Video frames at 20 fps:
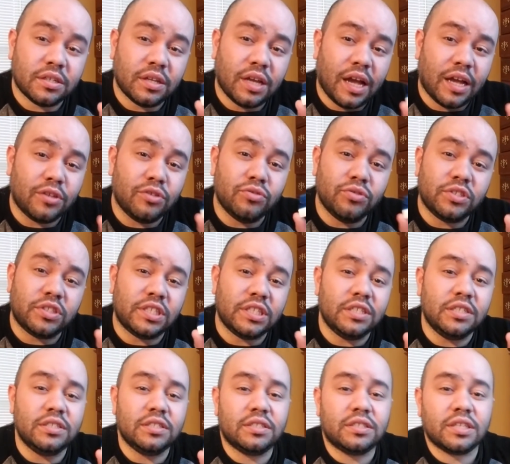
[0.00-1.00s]
I used
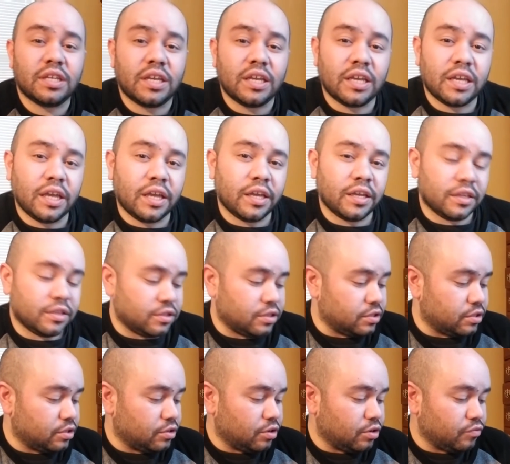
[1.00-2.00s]
these
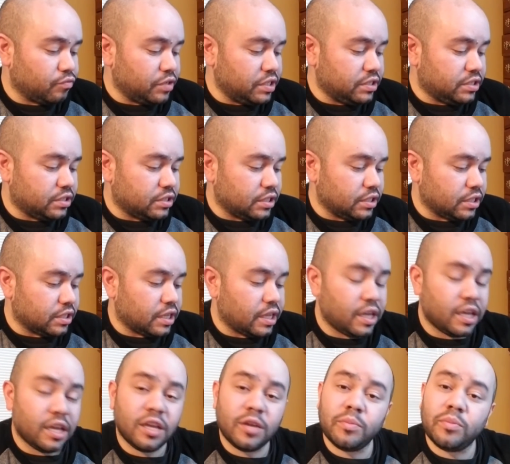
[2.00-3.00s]
in a recent
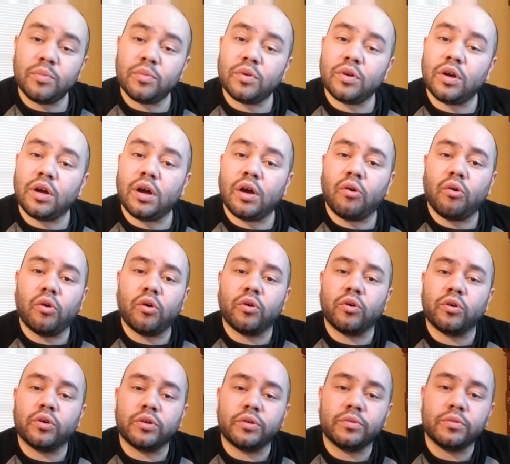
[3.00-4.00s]
game
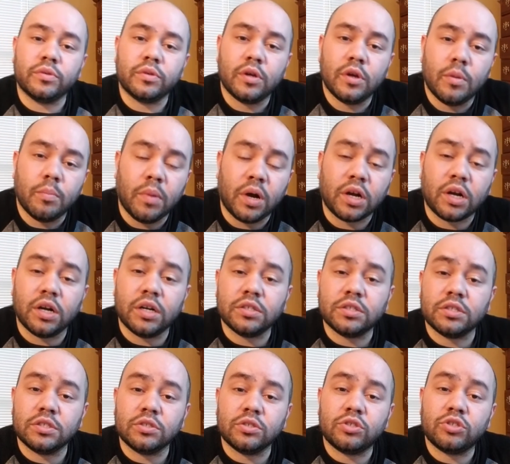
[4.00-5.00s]
on my
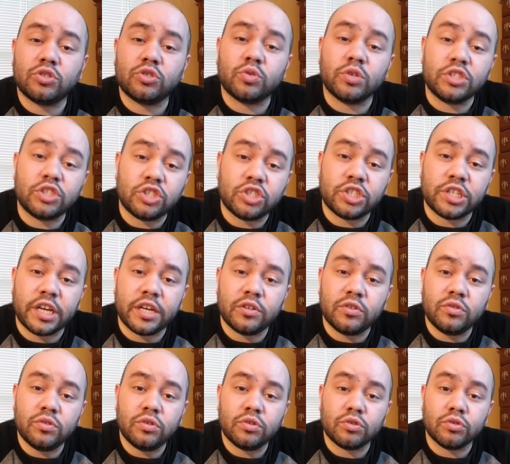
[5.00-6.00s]
cousin's Twitch
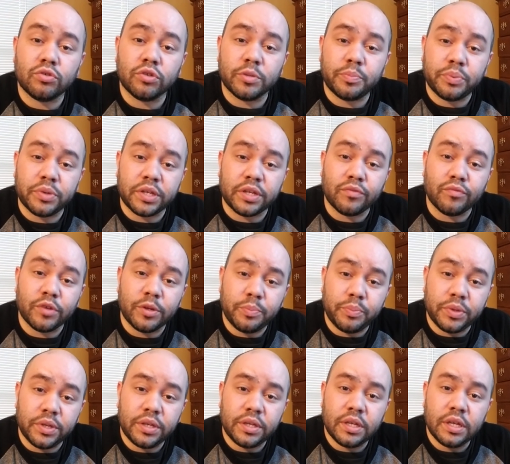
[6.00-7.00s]
channel, Grip It and Rip
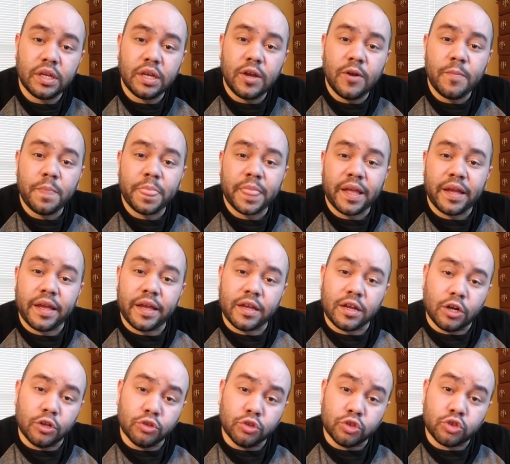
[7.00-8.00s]
It, and
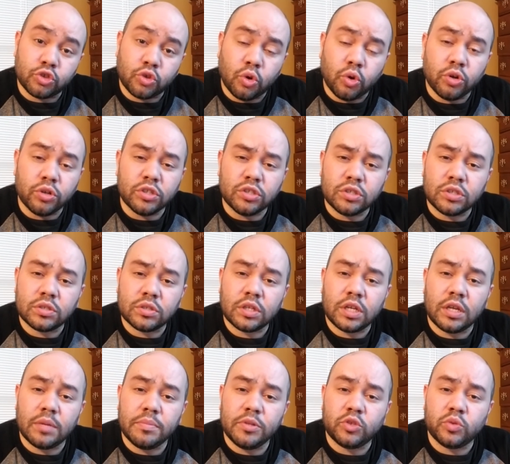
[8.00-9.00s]
underscores
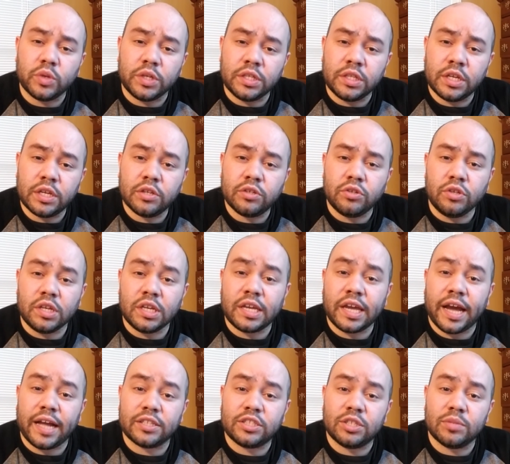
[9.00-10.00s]
in between there. You can
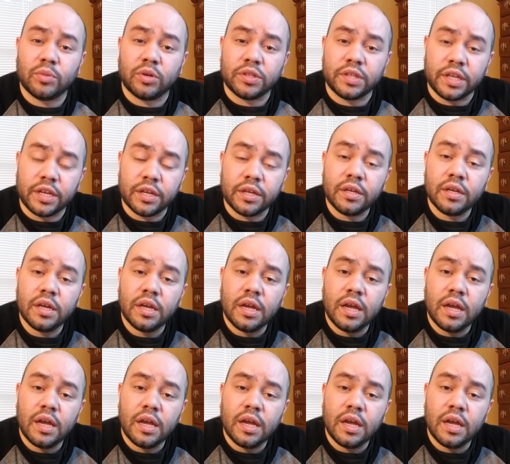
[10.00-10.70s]
catch him on there.